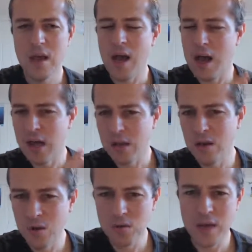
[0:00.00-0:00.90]

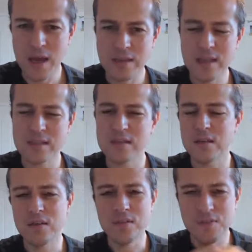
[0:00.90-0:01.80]
alone, and that's
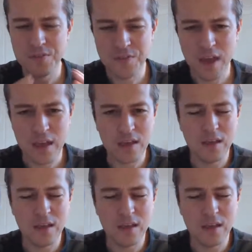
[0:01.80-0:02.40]
fake